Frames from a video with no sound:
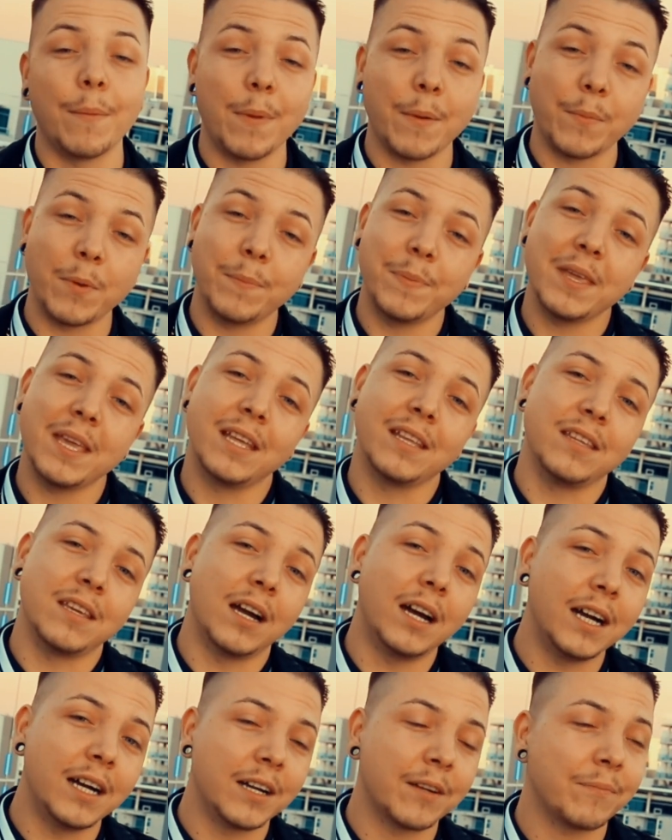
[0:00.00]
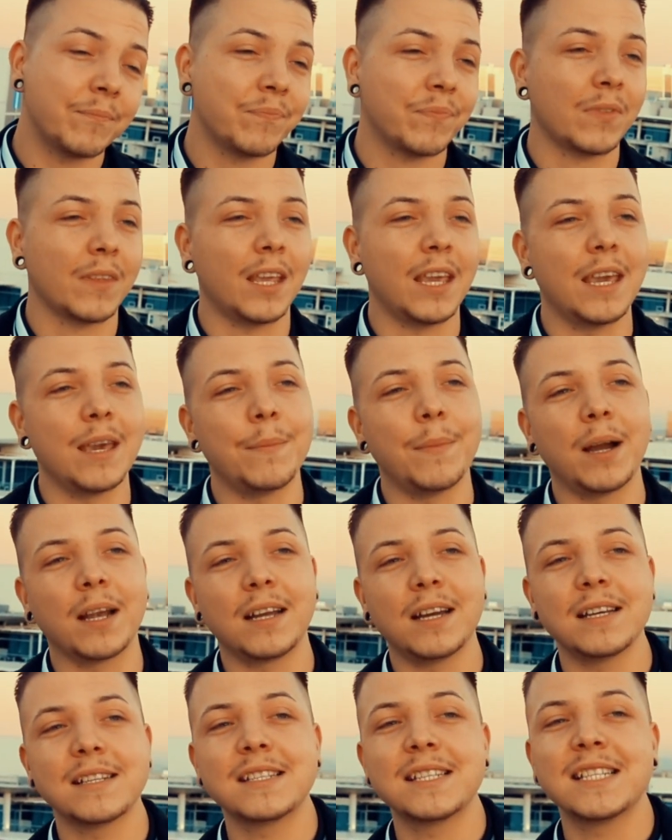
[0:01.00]
remember being young and my
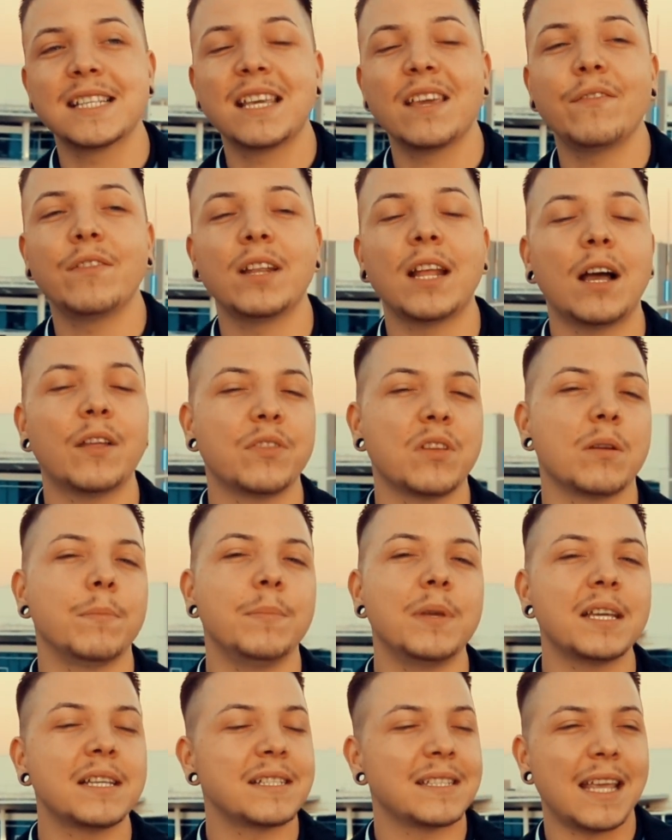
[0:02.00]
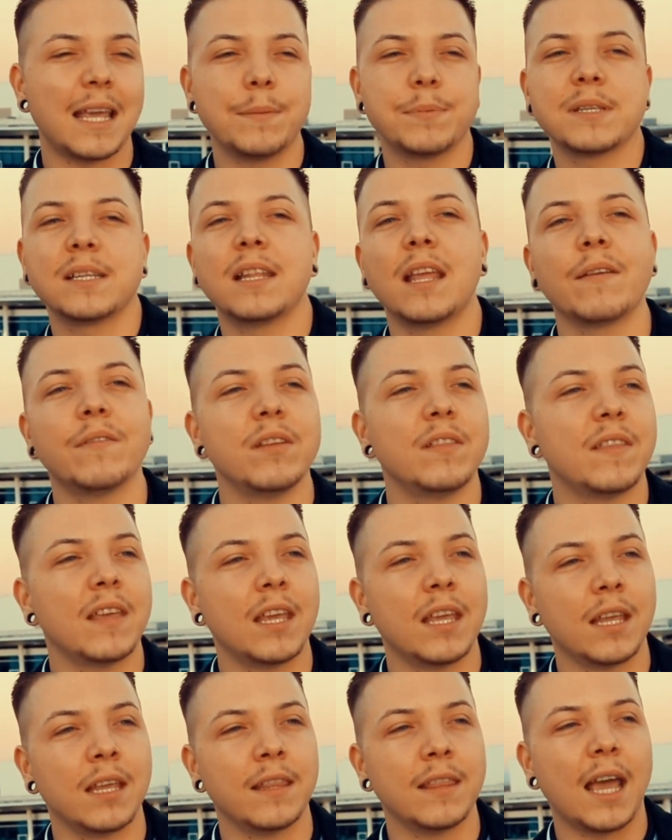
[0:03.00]
cousins giving out their mixtapes and
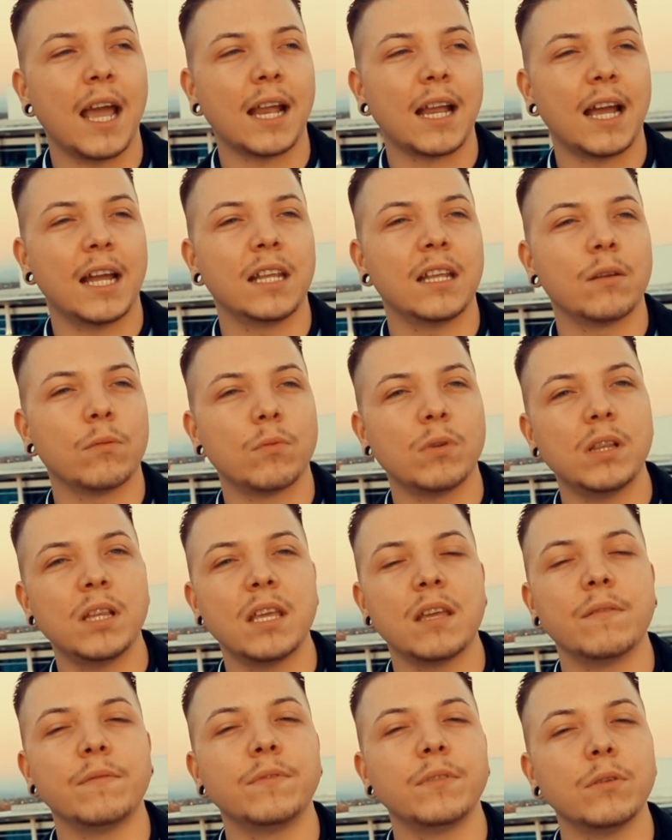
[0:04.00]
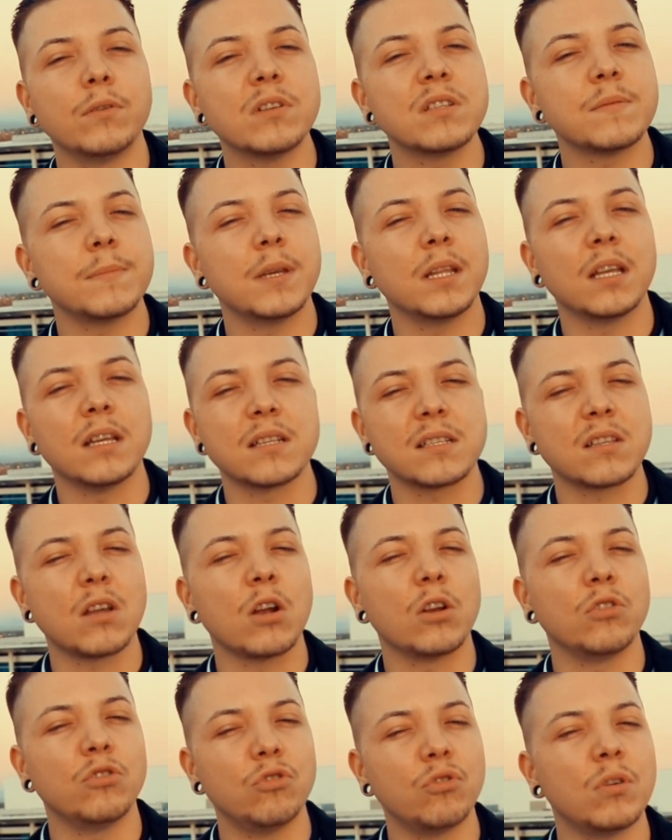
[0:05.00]
everything, and that kind of really influenced me to
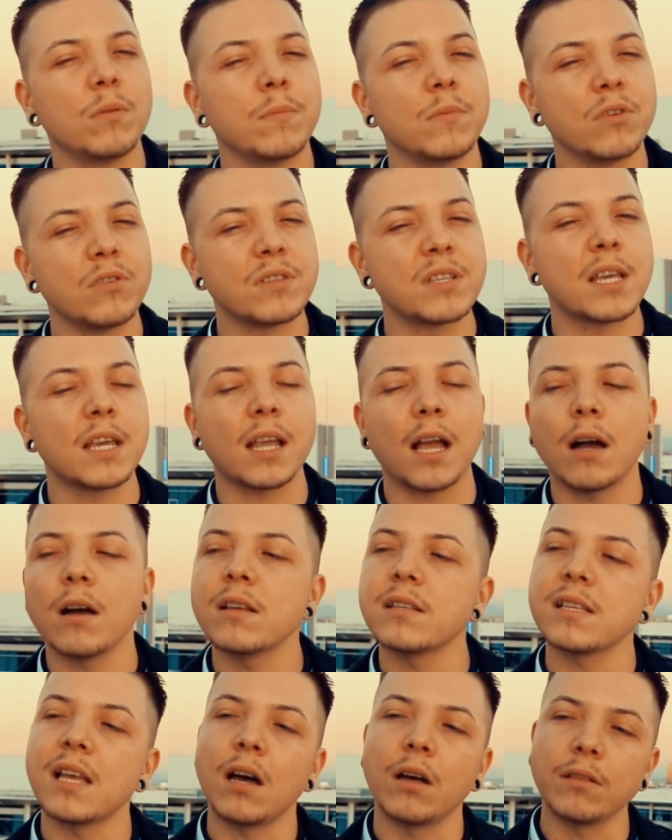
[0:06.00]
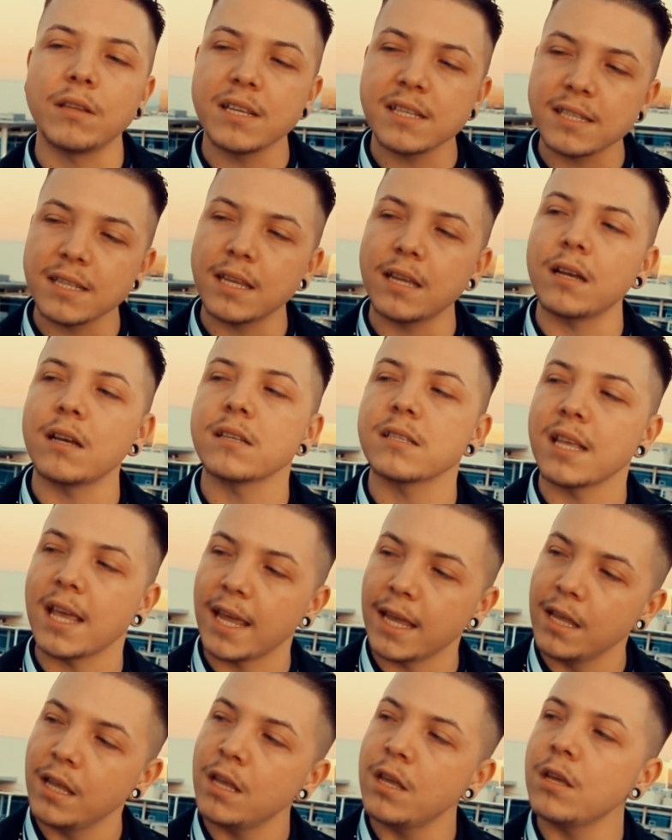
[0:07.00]
start doing music. I was out listening, I was
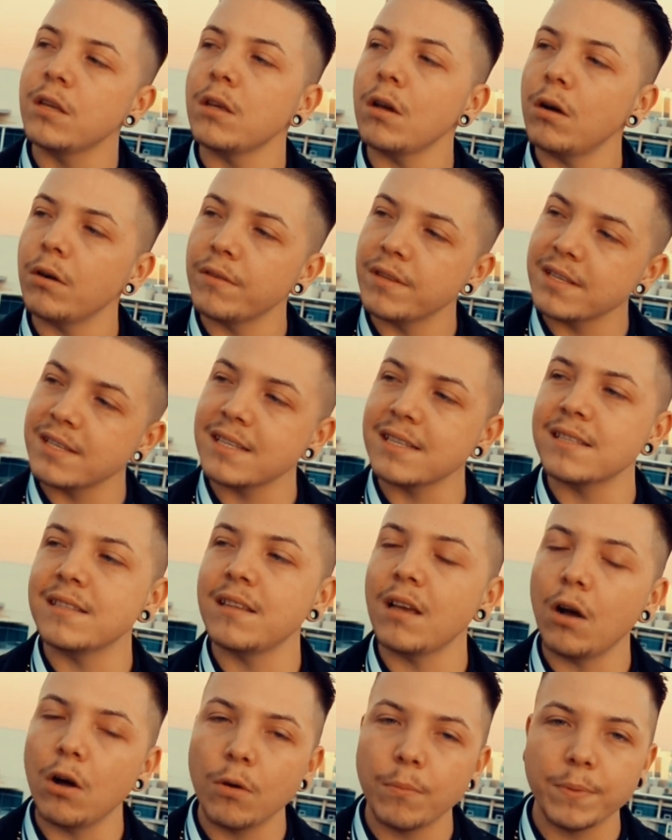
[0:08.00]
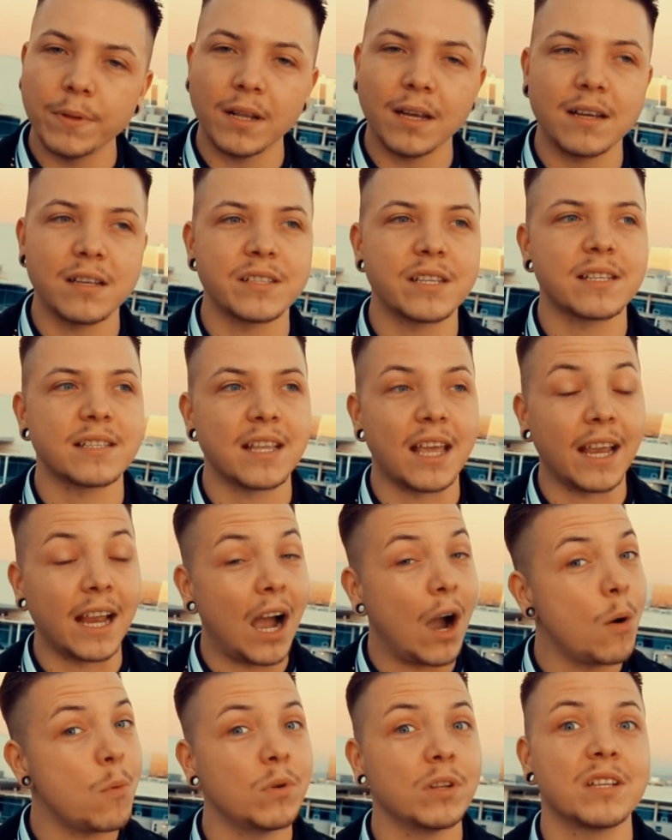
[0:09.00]
like, yo, this is dope. And I was just like,
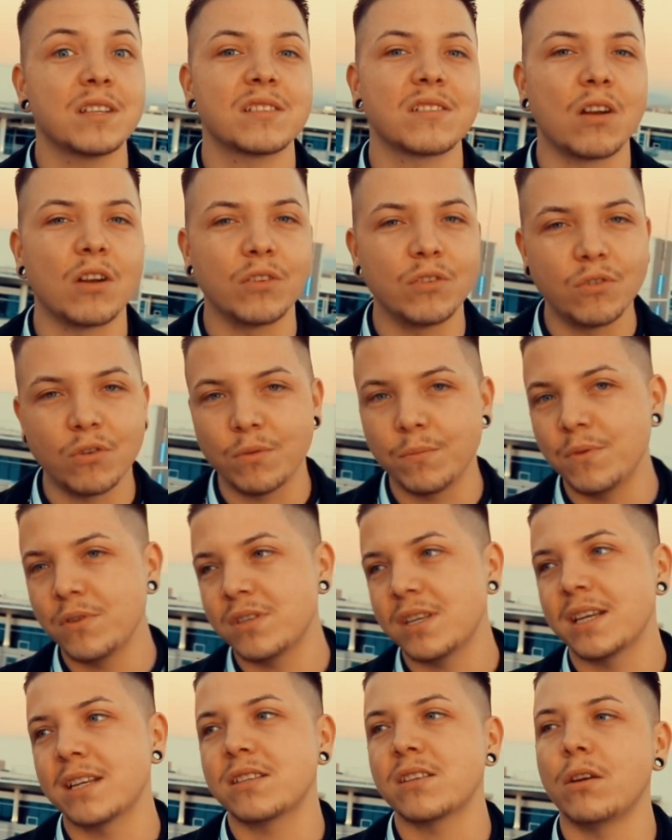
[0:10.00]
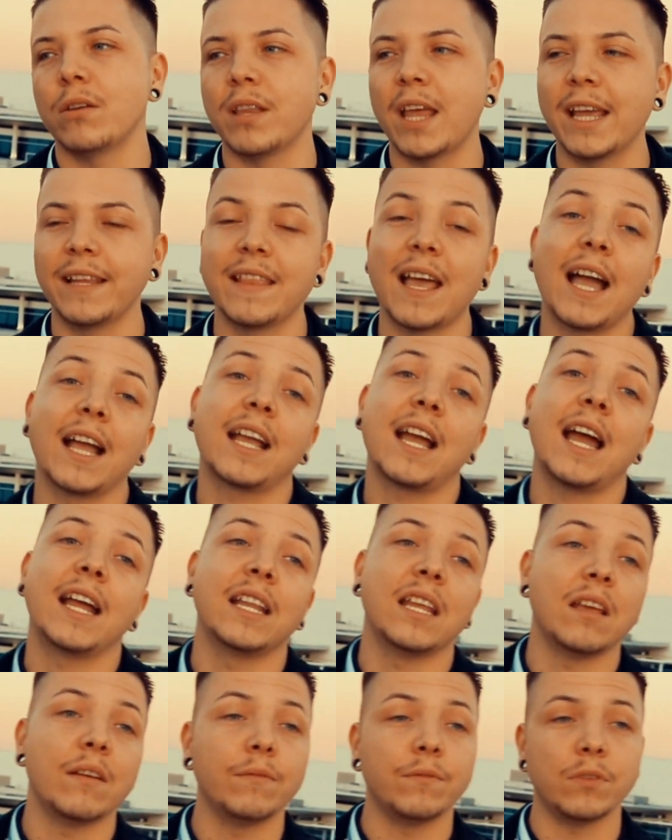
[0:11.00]
I want to start doing music. So like that
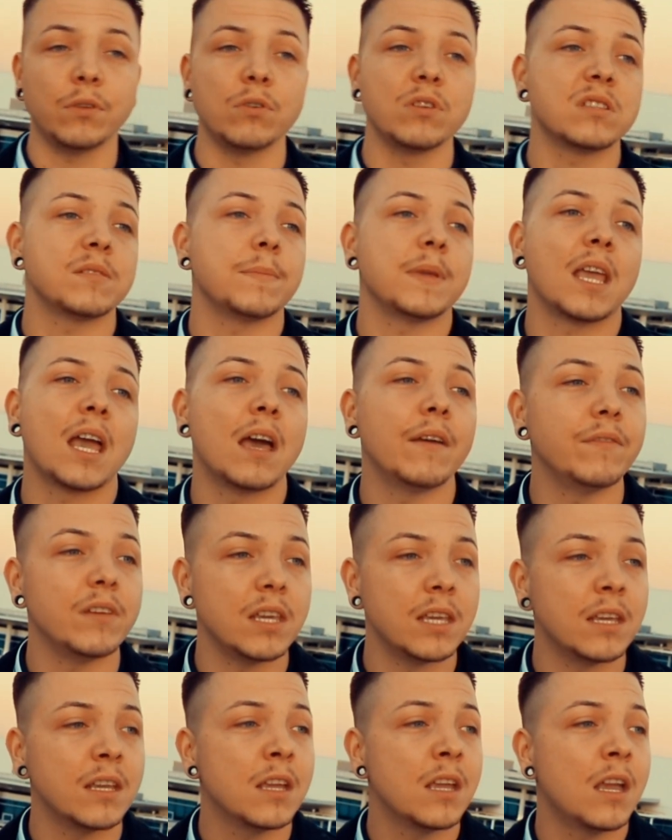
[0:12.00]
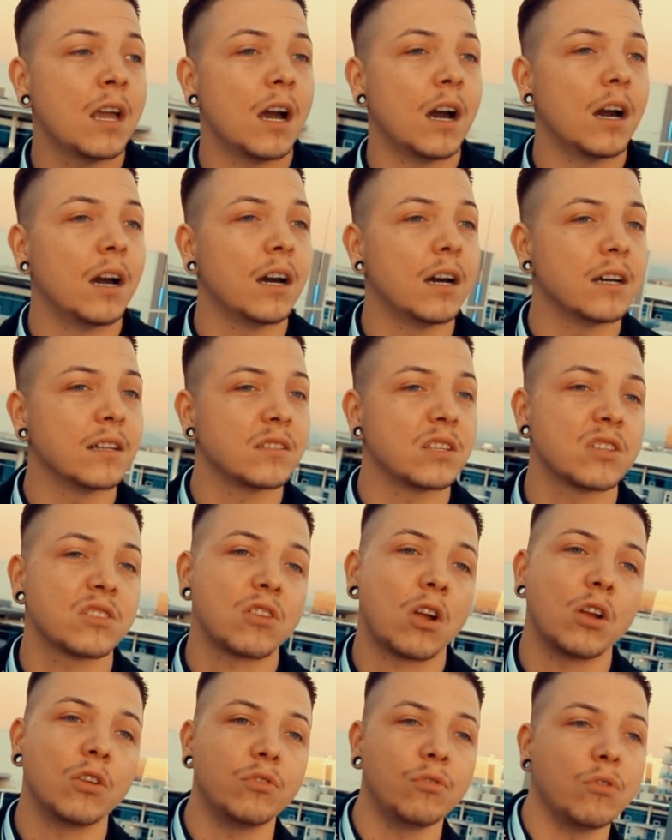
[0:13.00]
kind of influenced me heavy to
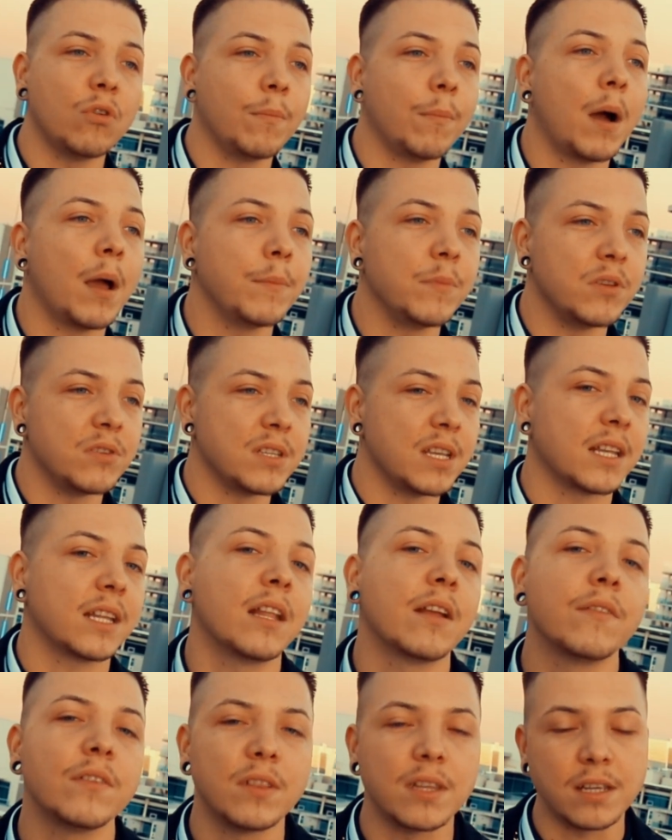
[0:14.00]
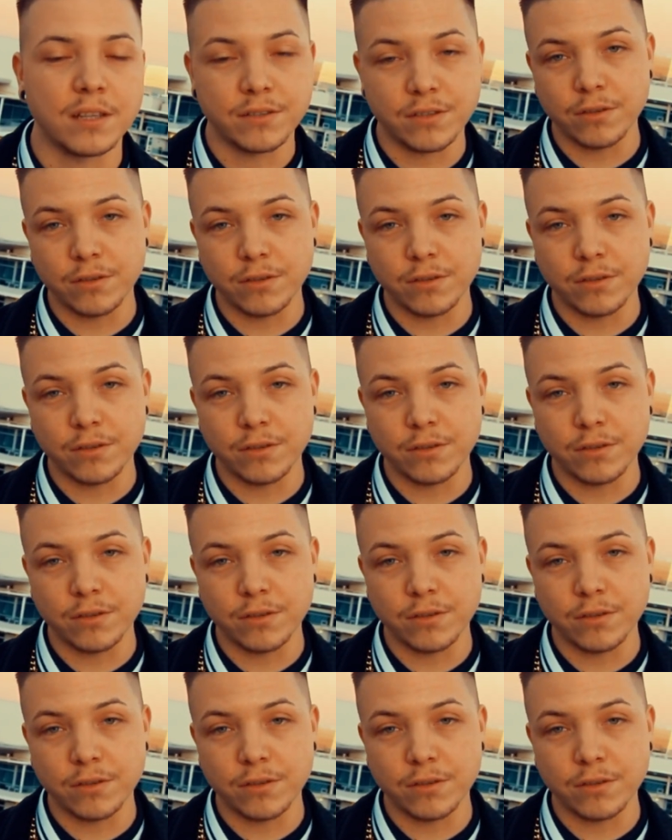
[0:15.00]
start doing my music and everything